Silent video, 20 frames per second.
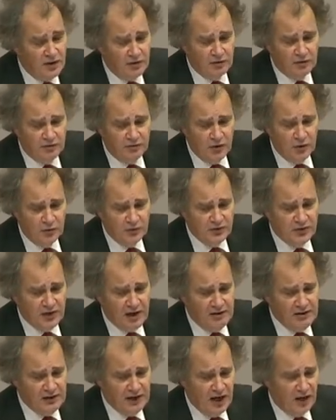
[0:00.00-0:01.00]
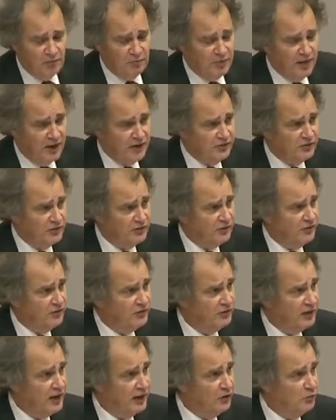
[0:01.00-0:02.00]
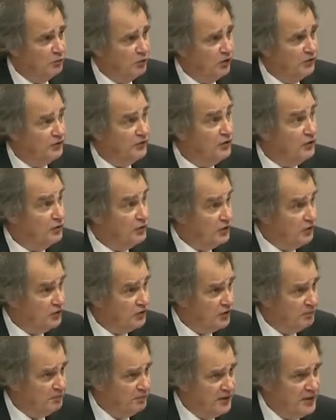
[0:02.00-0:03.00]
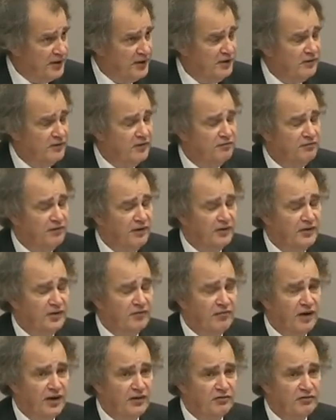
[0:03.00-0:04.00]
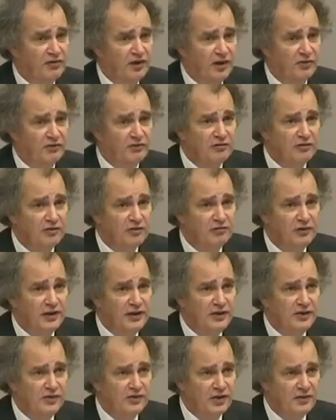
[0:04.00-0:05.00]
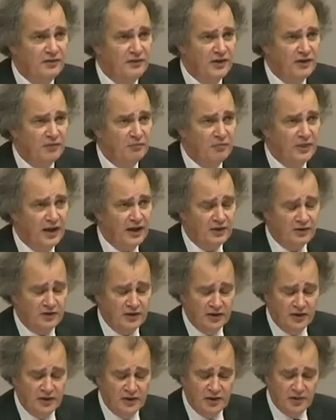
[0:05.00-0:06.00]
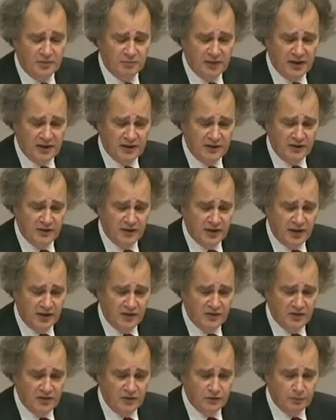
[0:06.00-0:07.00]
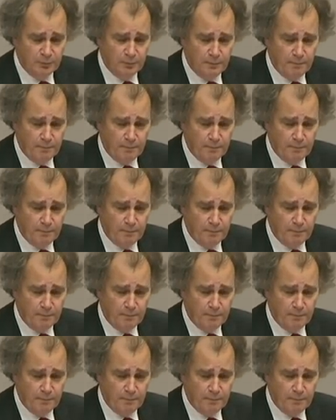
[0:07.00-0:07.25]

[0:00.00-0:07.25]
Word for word: The review was carried out by Sir Alan Wilson, who used to be the Vice-Chancellor of Leeds, I think back, uh, back in the nineties.